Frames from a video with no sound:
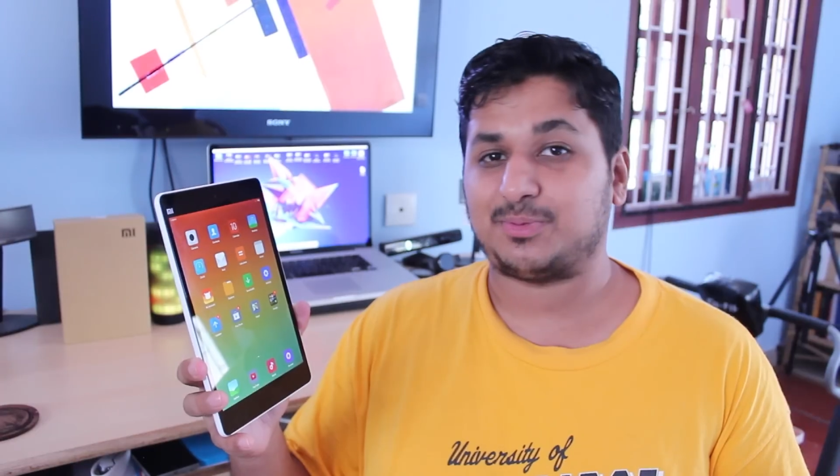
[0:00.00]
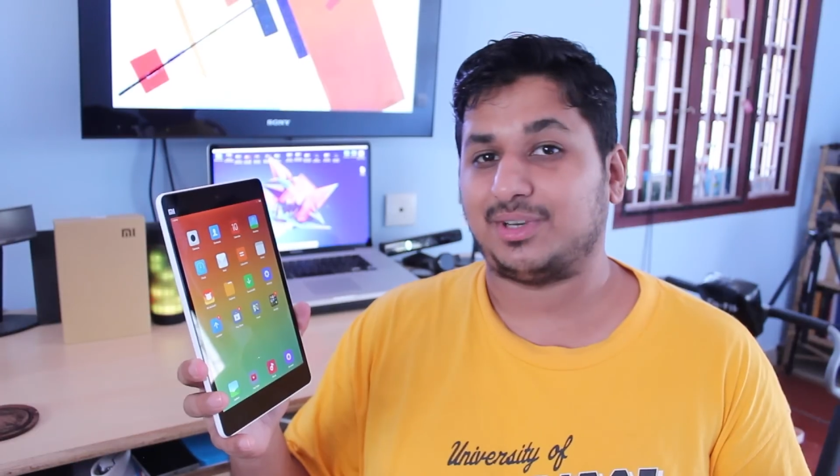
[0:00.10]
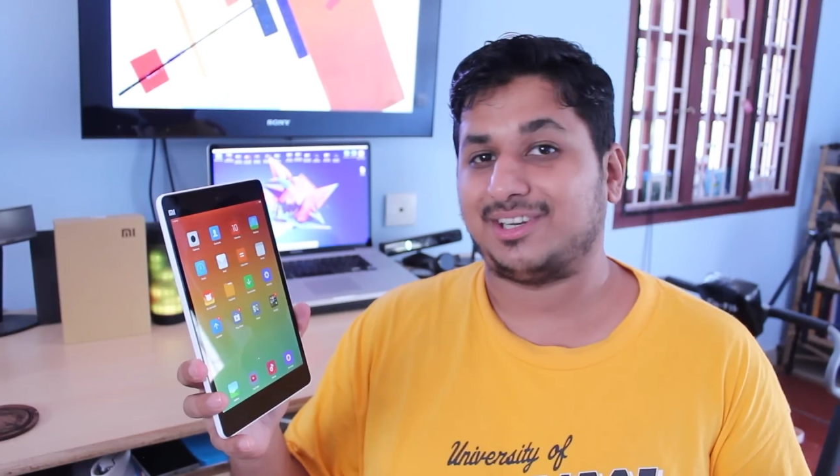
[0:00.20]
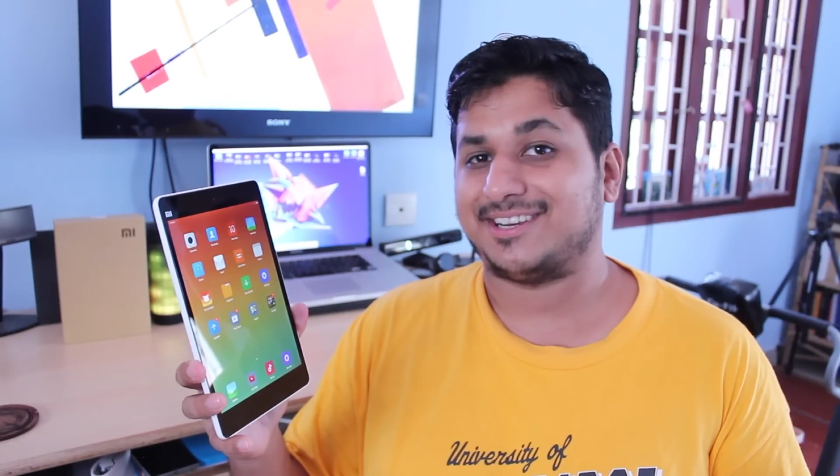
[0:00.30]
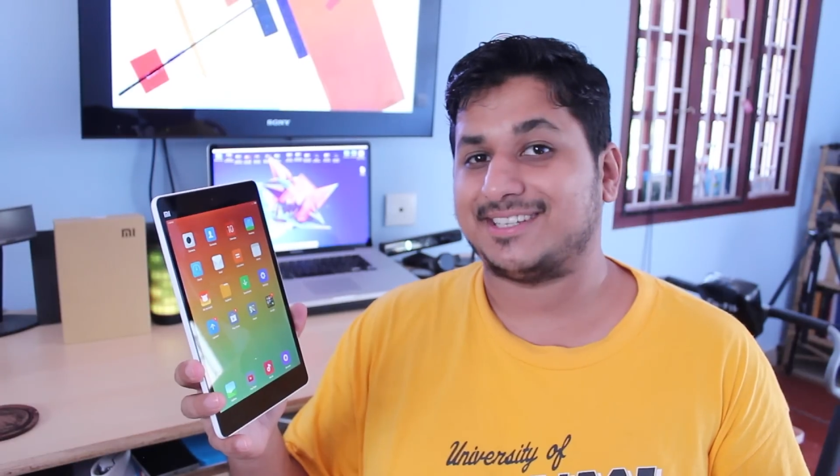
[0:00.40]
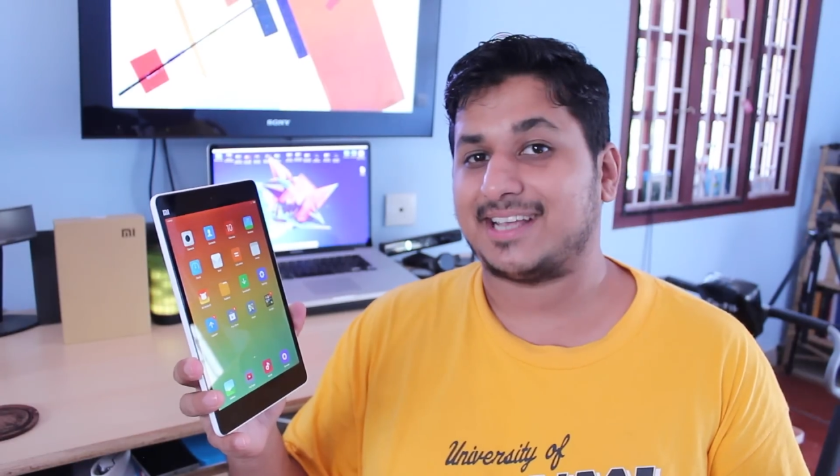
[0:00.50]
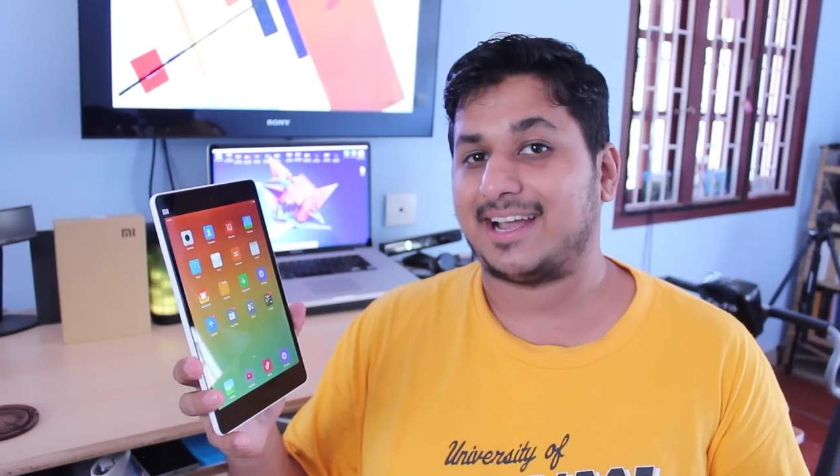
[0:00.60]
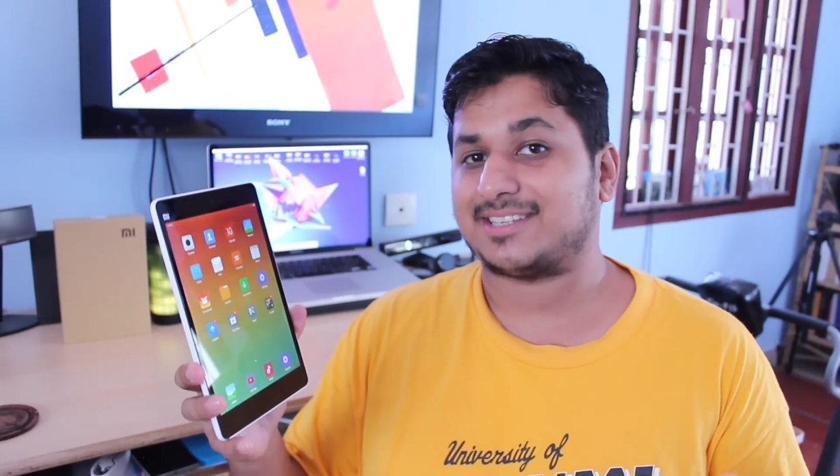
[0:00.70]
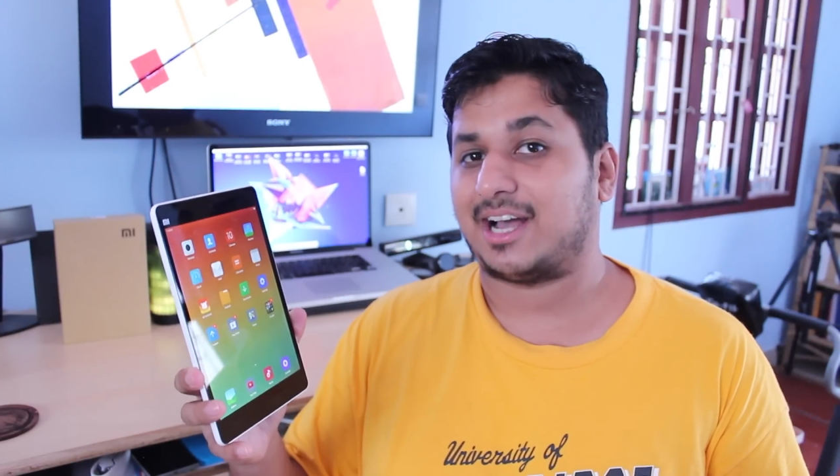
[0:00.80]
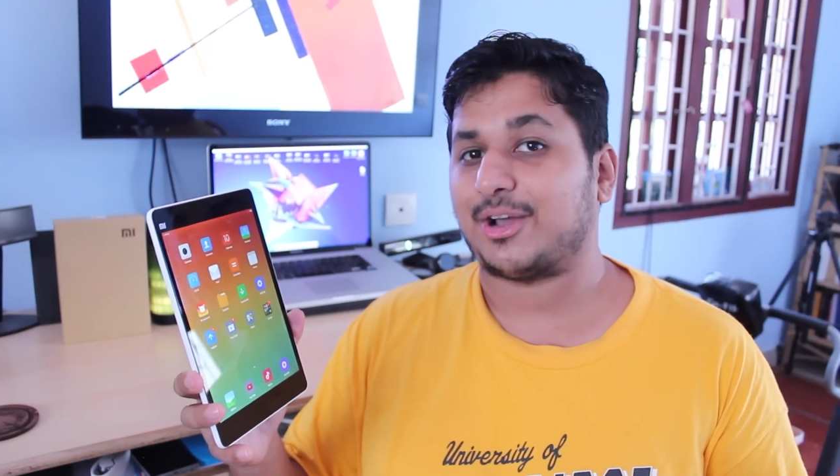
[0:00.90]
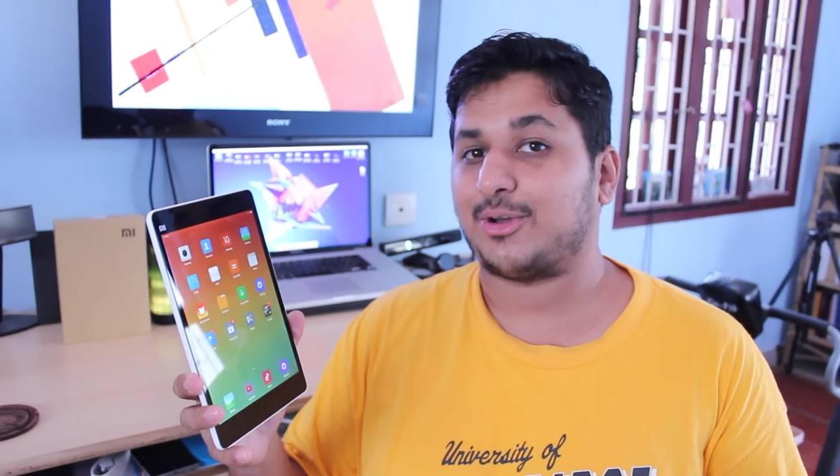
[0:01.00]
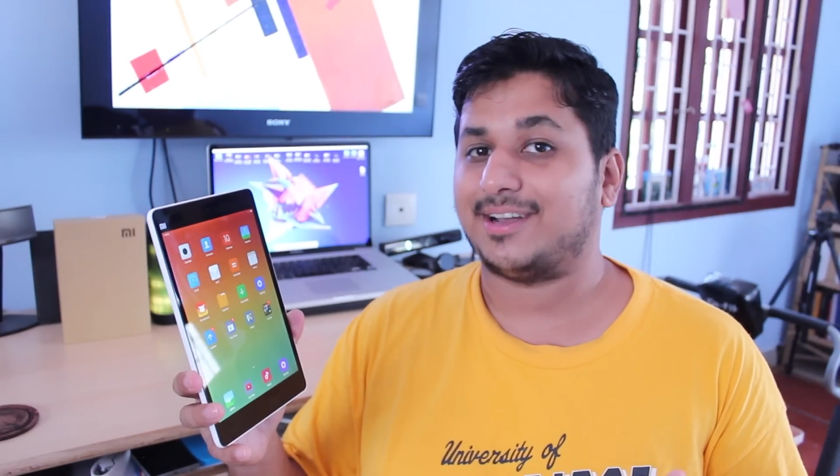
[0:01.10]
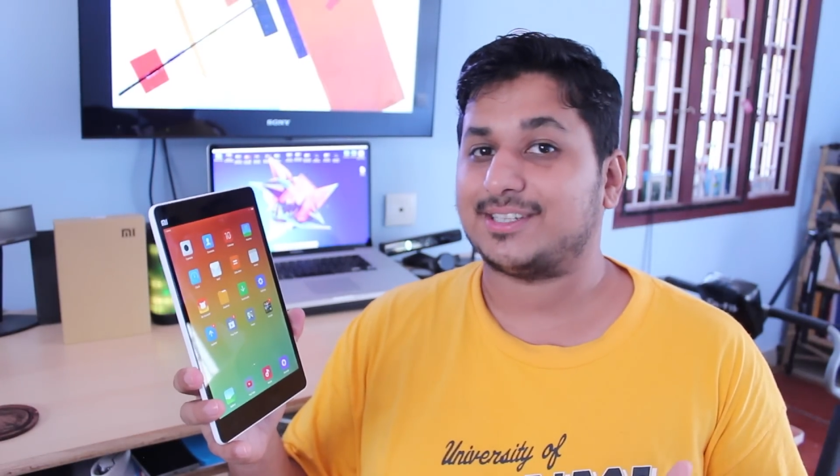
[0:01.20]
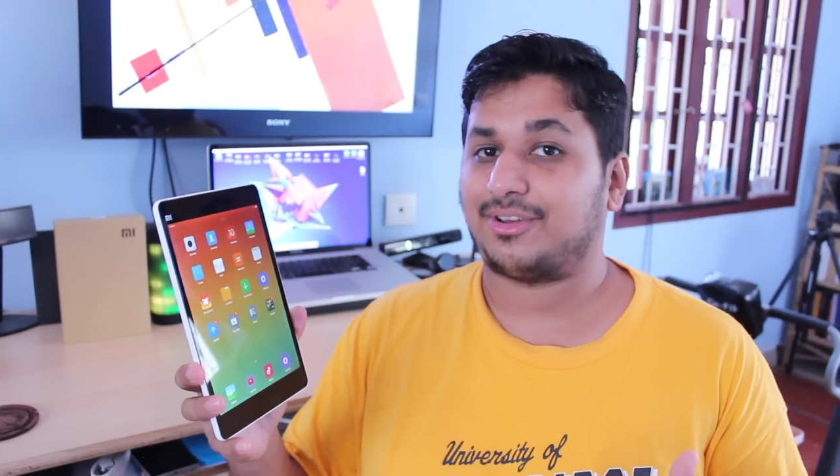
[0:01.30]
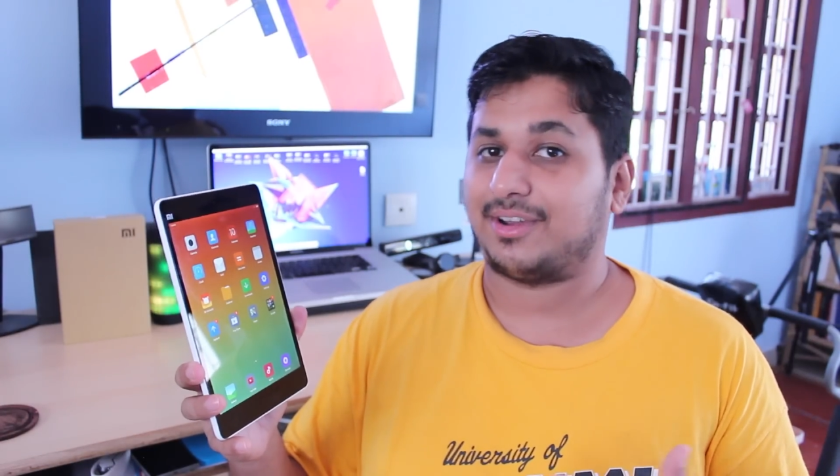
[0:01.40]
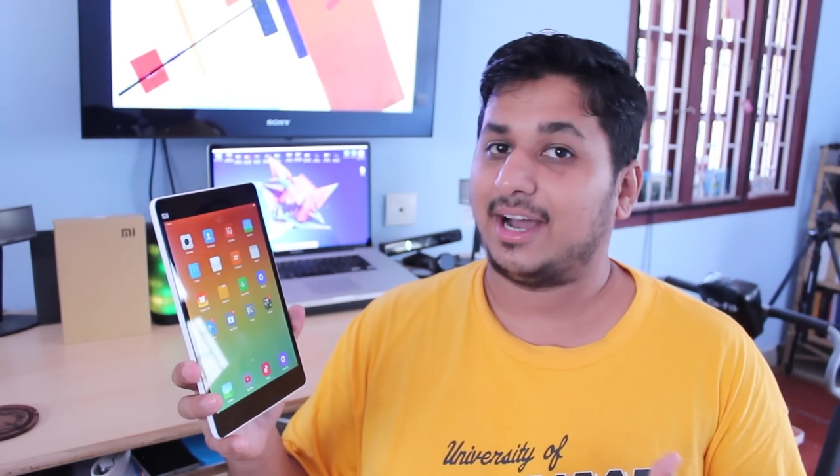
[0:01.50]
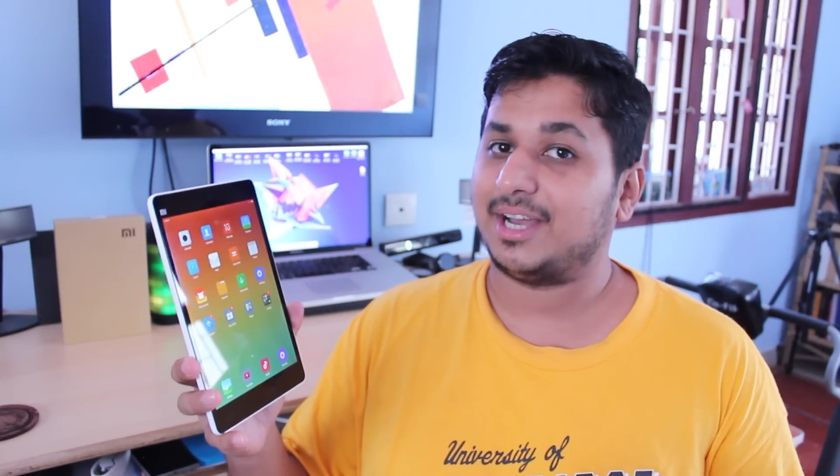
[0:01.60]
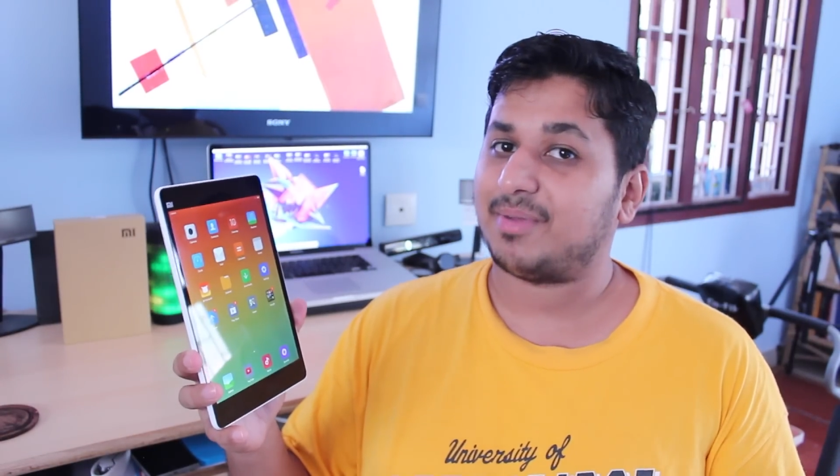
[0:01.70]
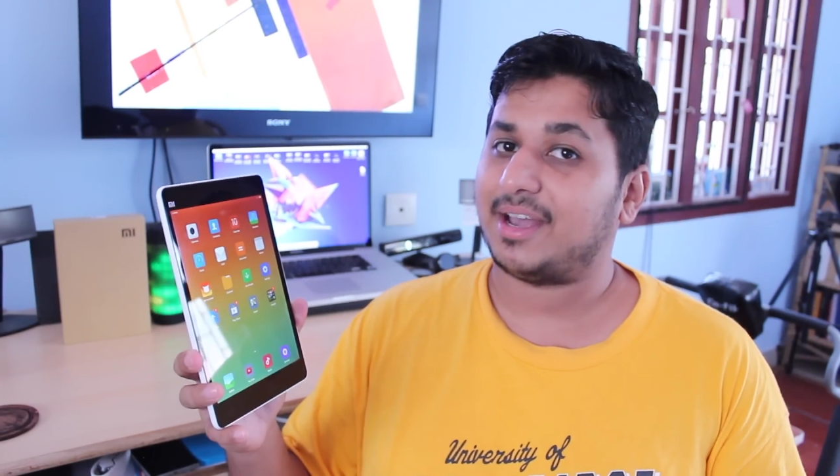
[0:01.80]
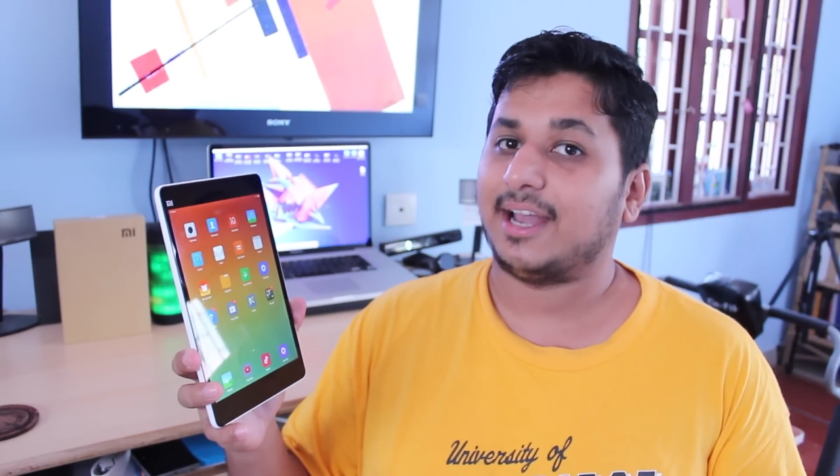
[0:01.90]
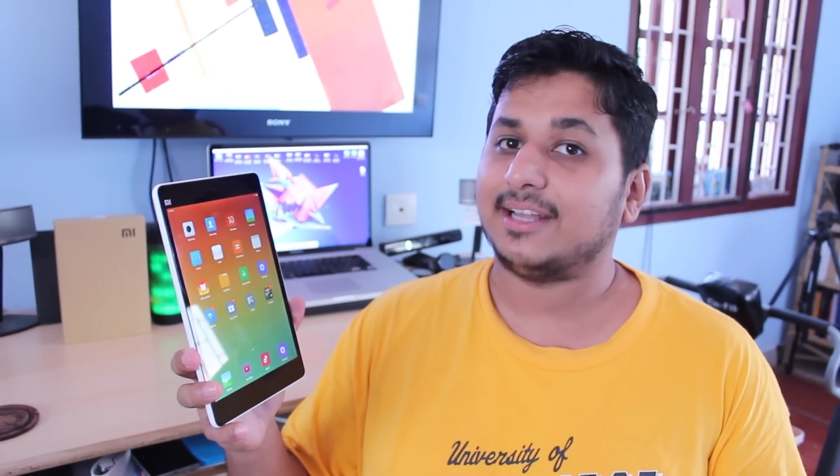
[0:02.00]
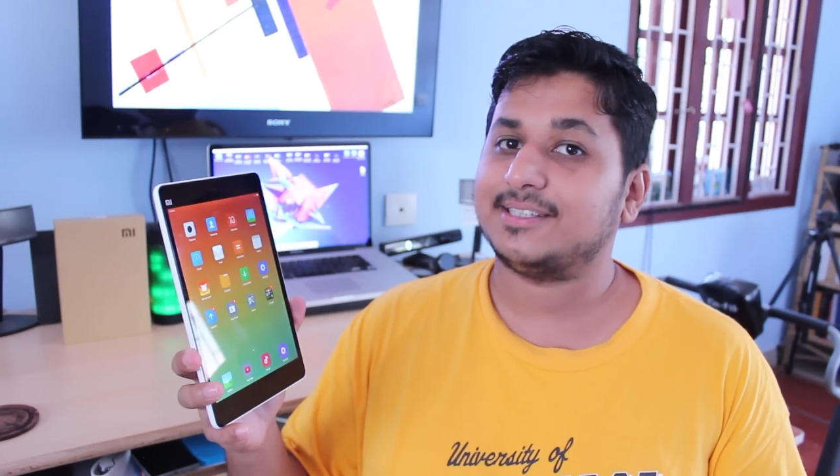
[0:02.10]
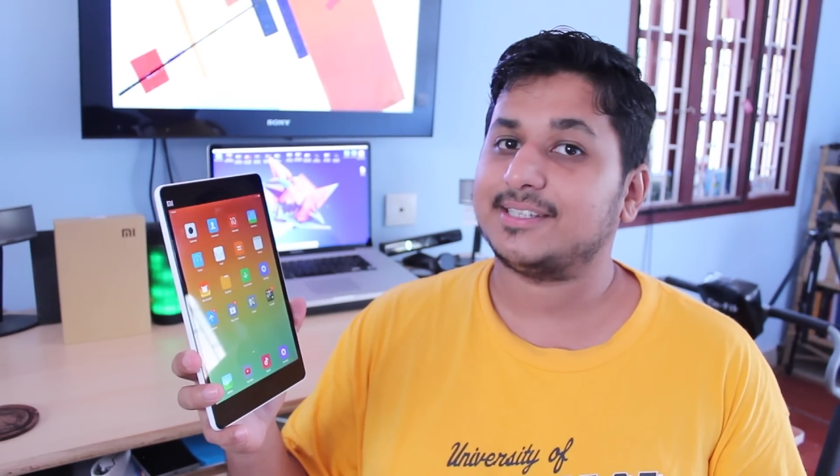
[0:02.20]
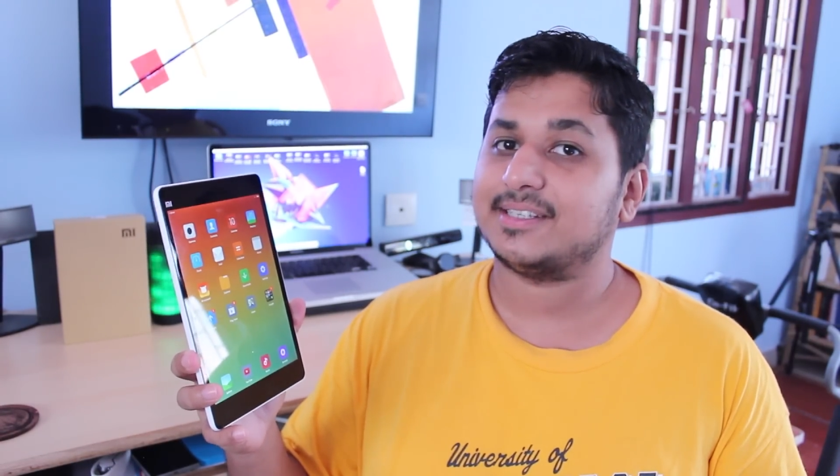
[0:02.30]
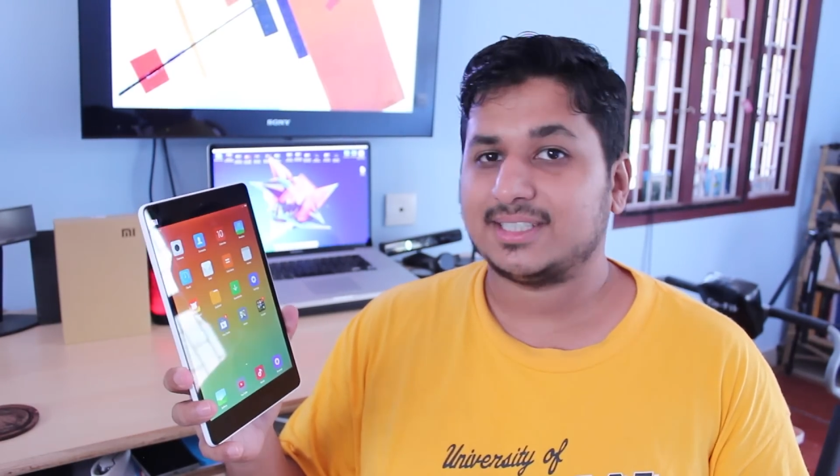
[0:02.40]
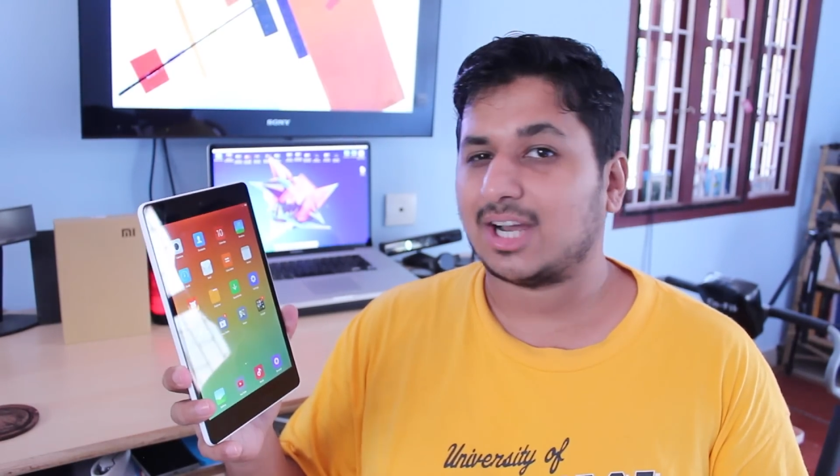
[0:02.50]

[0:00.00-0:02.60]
experience as iOS on iPads,